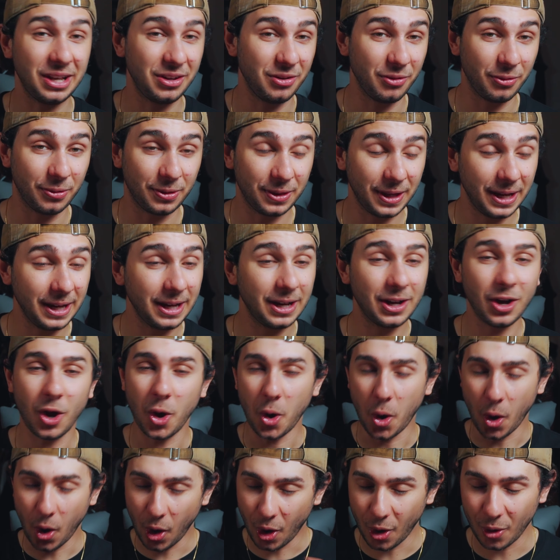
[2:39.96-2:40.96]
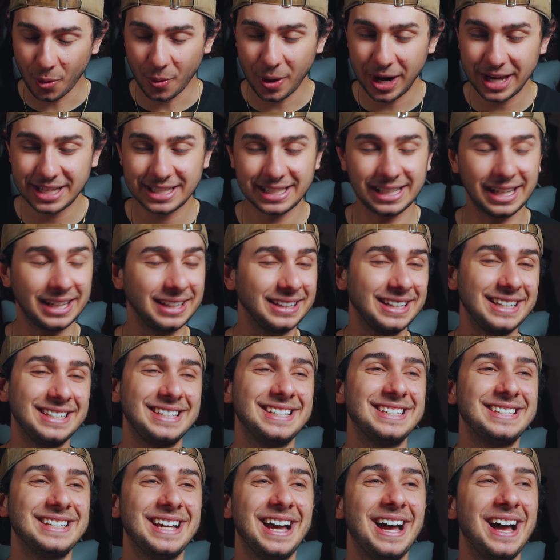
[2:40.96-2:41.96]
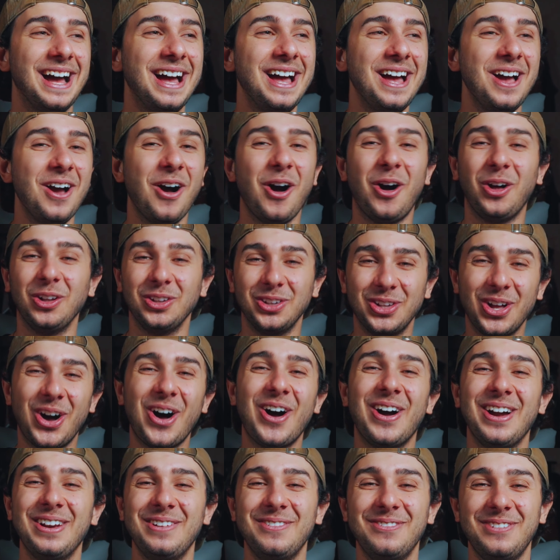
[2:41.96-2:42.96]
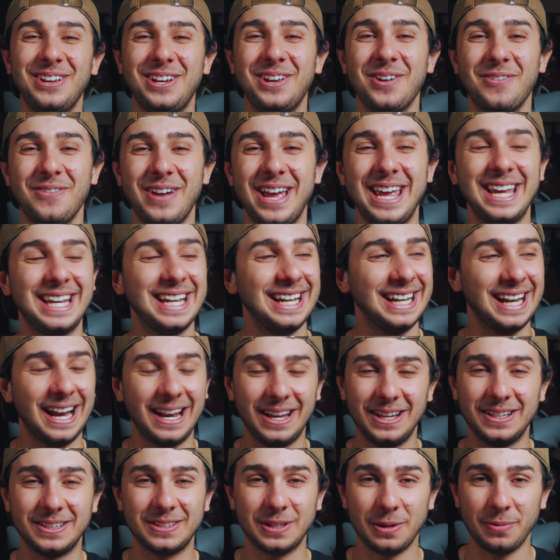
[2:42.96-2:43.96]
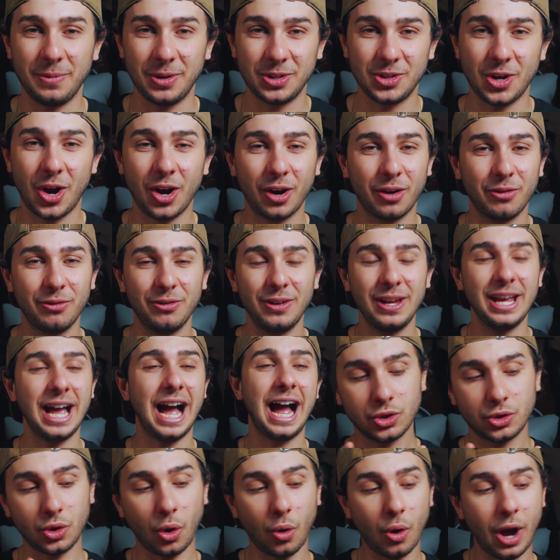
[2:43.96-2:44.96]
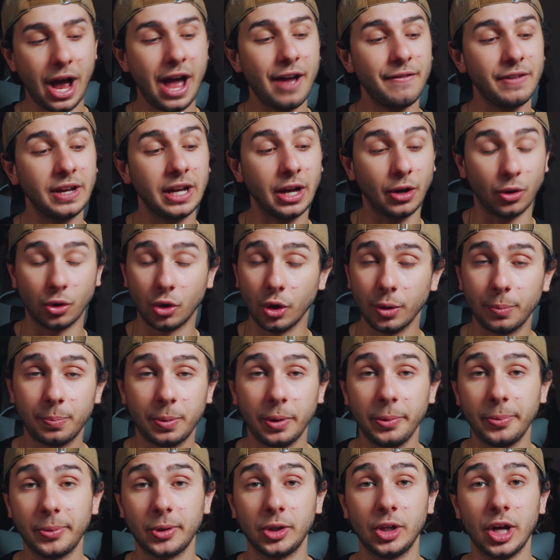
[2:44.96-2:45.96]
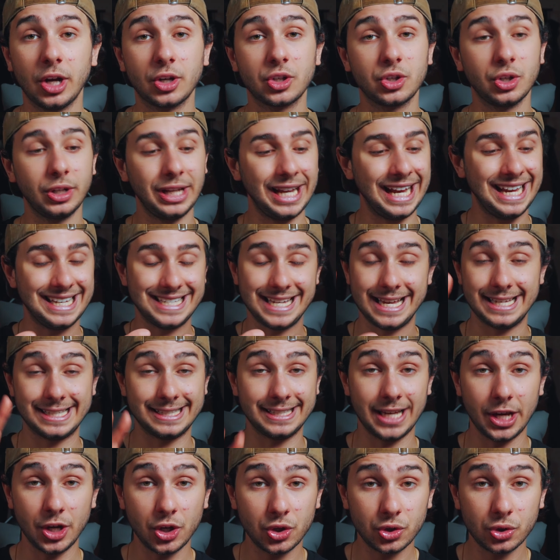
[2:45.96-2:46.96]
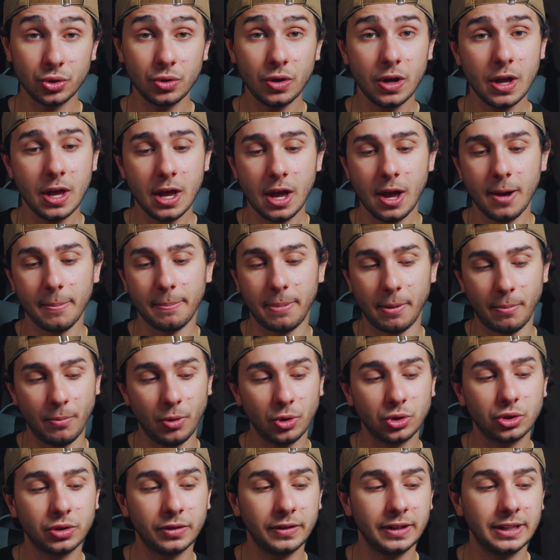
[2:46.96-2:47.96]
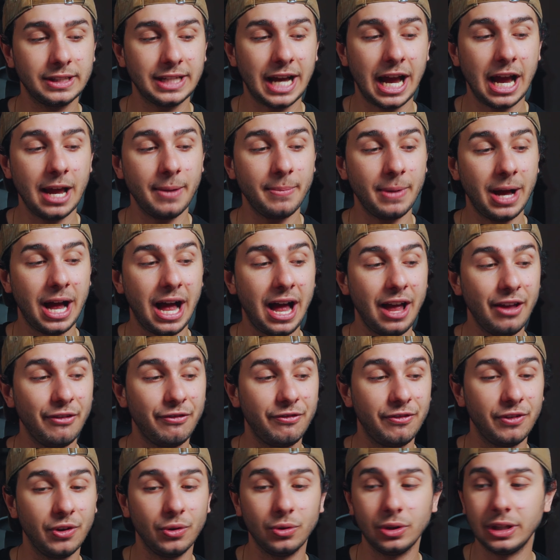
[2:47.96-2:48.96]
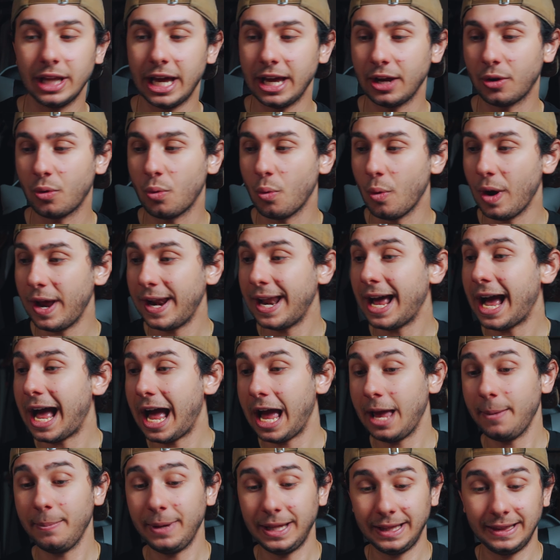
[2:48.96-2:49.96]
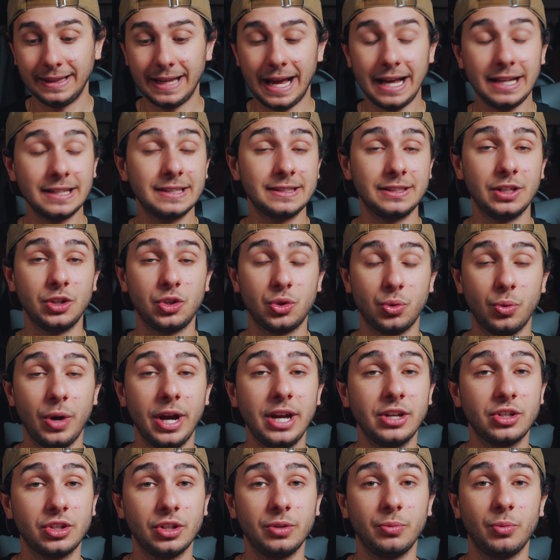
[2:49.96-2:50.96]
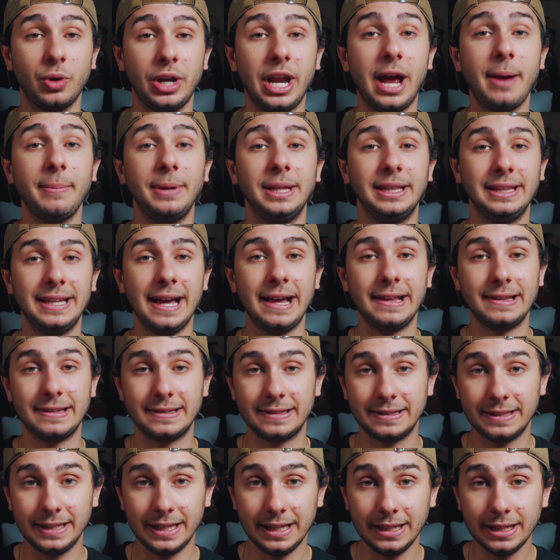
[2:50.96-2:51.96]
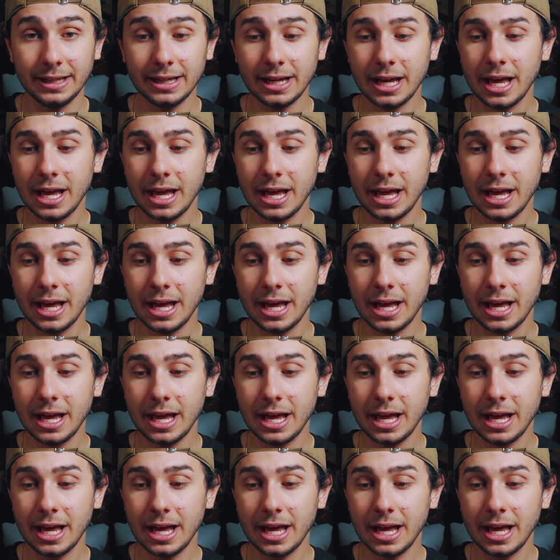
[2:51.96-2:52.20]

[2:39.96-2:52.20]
you think. Always, this is a law in video making and in cinematography. So having a good pre-production is essential, but most of the time I feel like when I'm in that situation, when I'm in that scene,